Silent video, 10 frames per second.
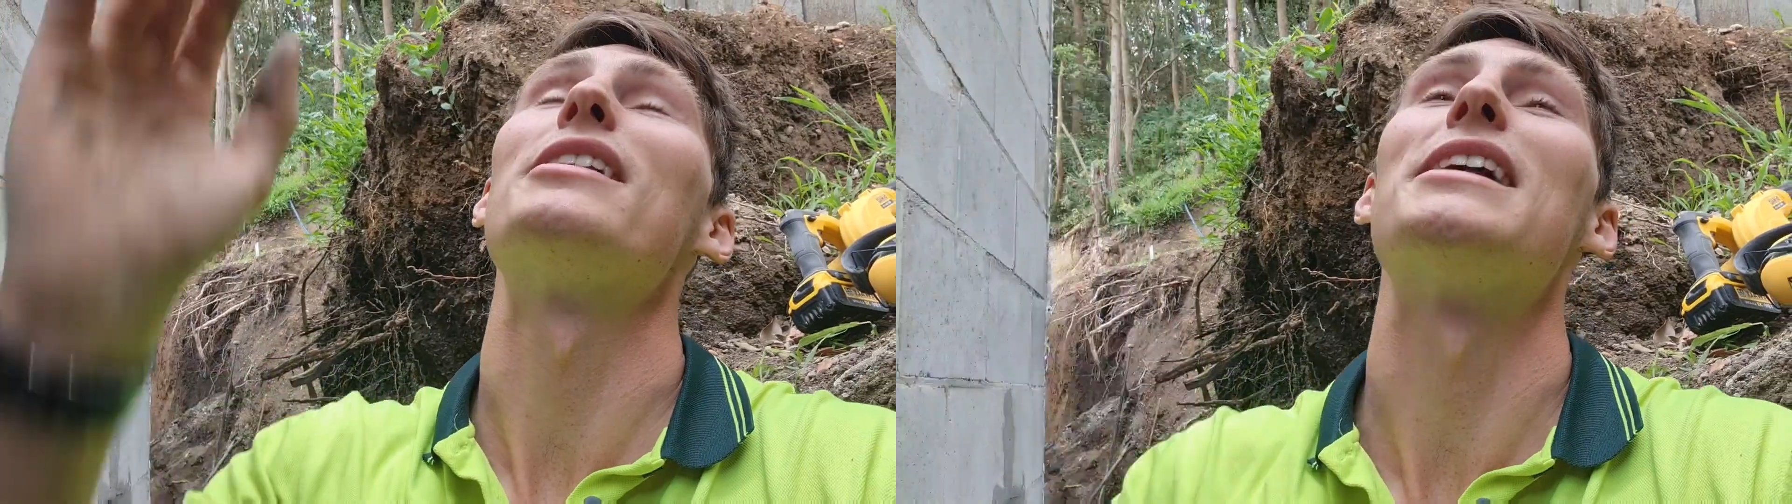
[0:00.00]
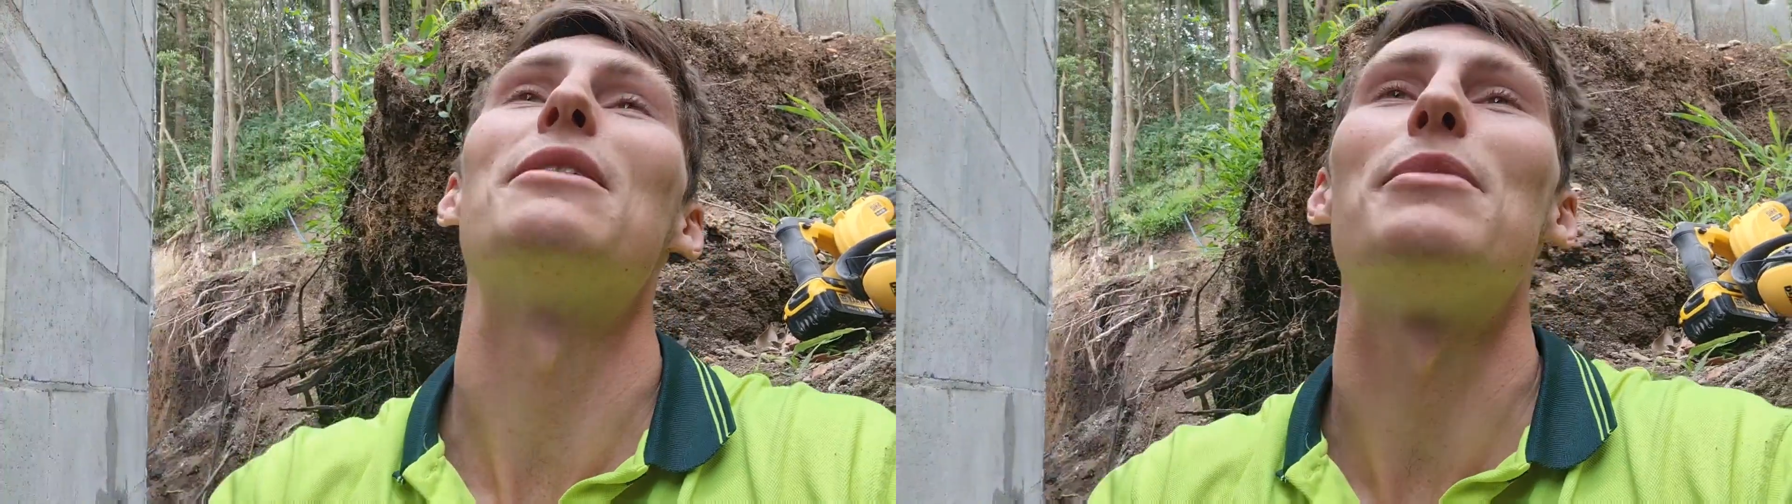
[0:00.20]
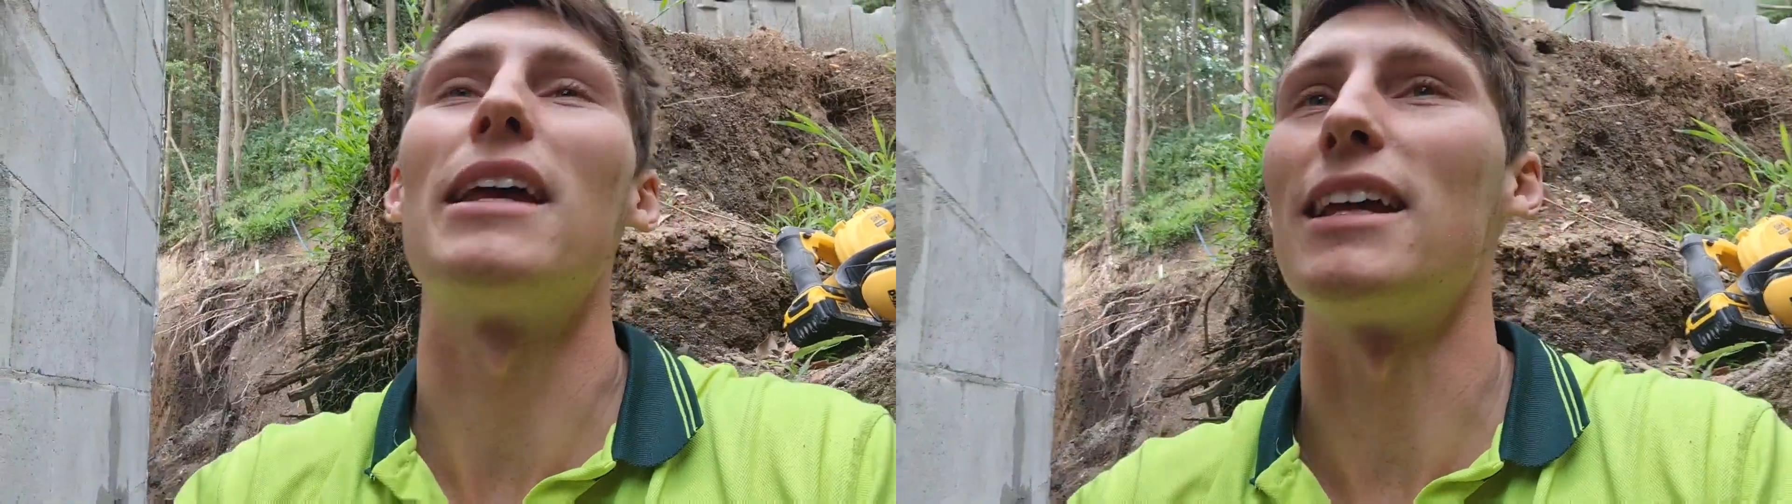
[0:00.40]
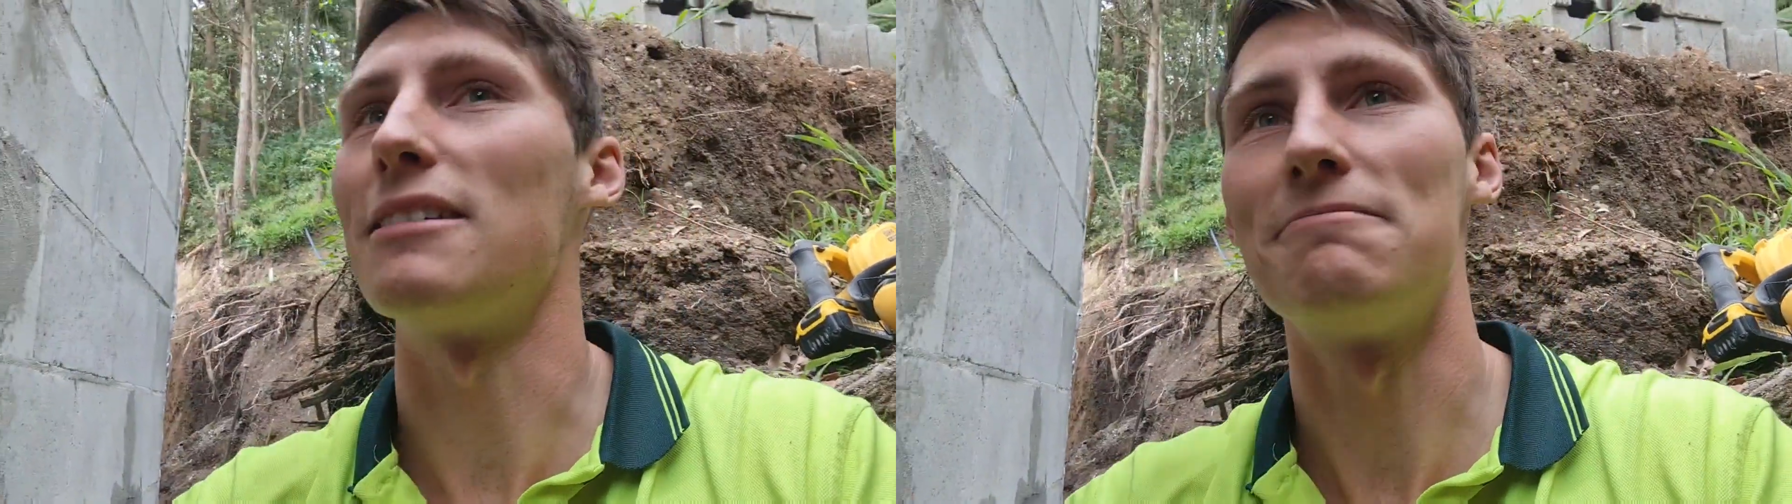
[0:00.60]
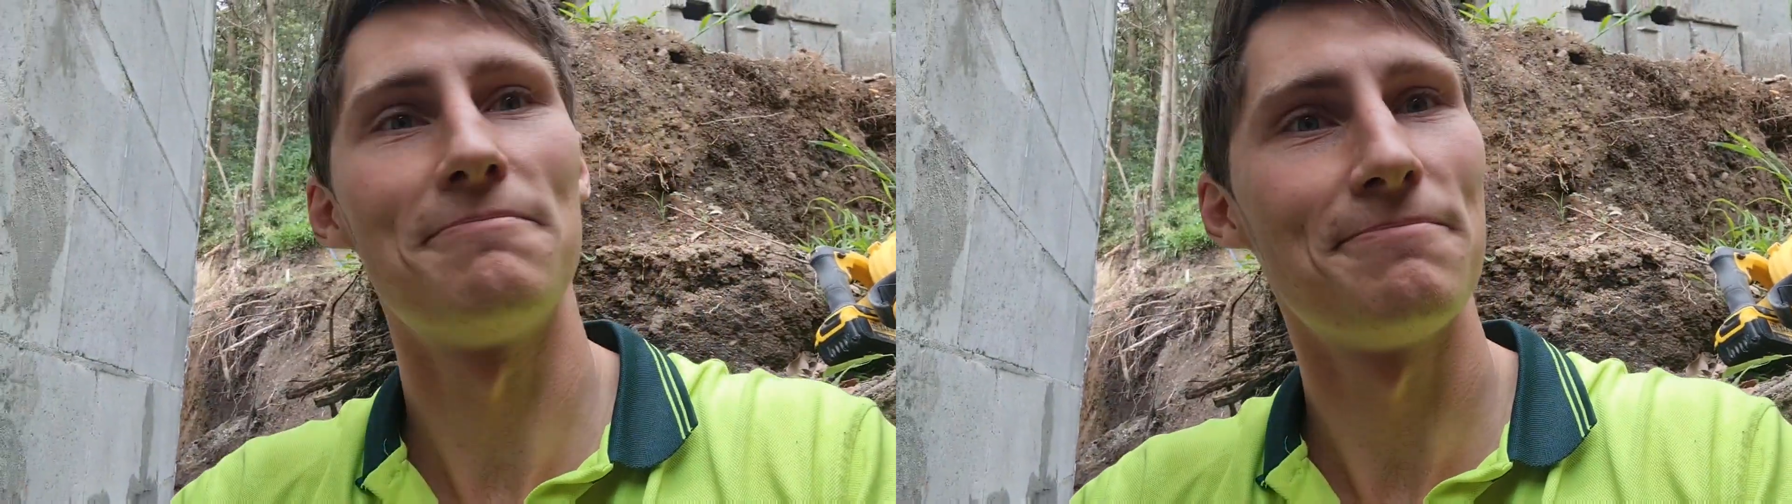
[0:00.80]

ended up being